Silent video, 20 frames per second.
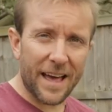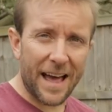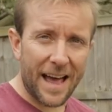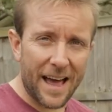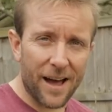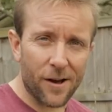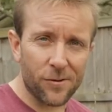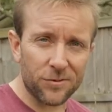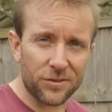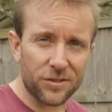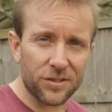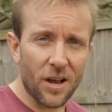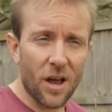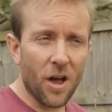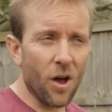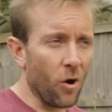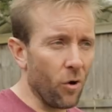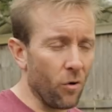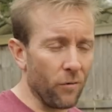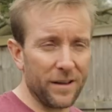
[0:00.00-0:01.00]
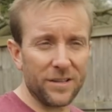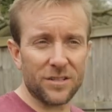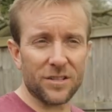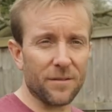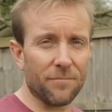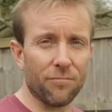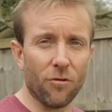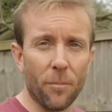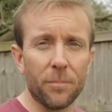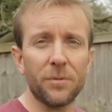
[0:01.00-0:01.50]
the house or into
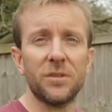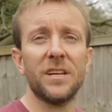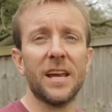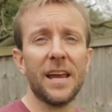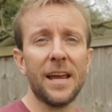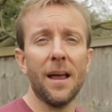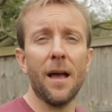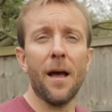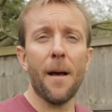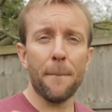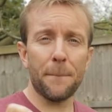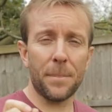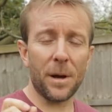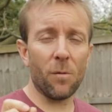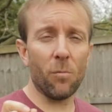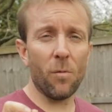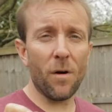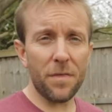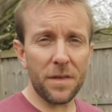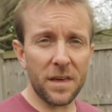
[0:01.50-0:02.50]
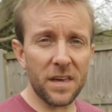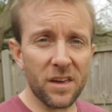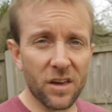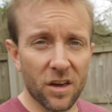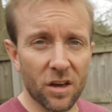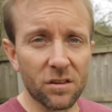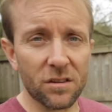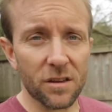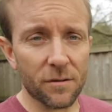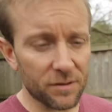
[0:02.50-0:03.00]
the property. But one thing you
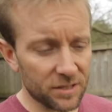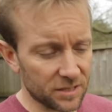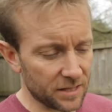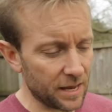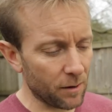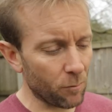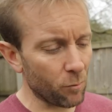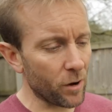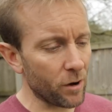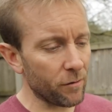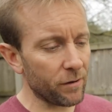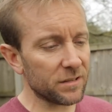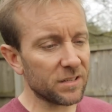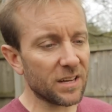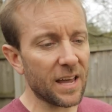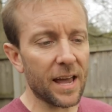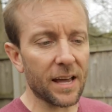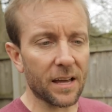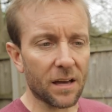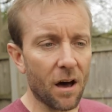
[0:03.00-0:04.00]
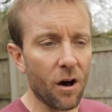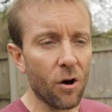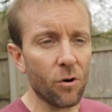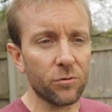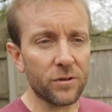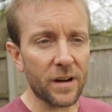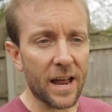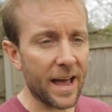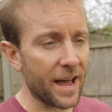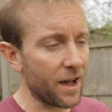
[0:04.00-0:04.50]
could do is think, well, it's getting
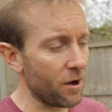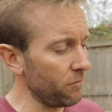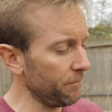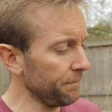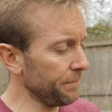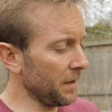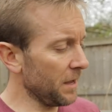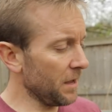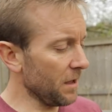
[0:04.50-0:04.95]
cold now.